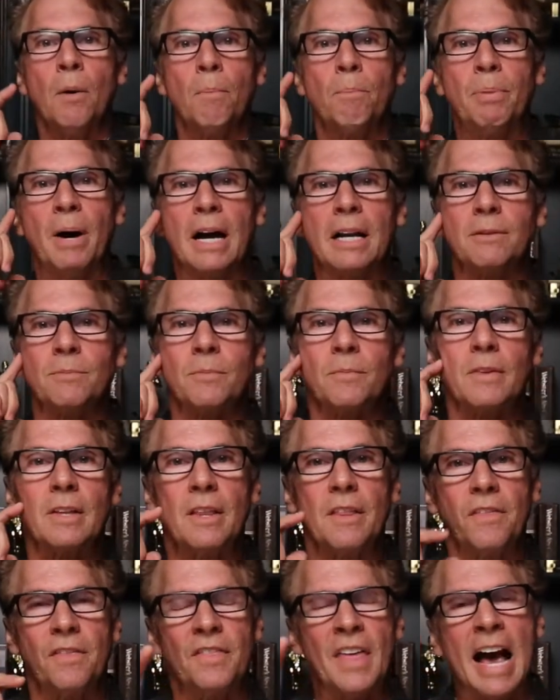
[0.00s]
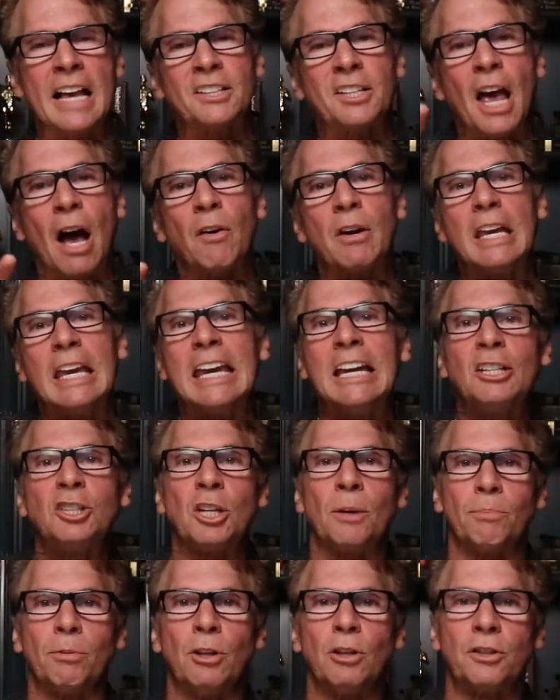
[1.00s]
But that's how
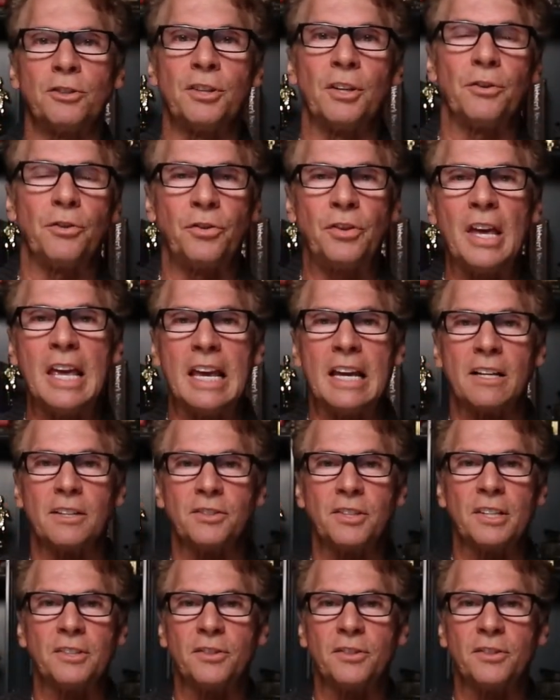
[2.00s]
Egypt looks at things.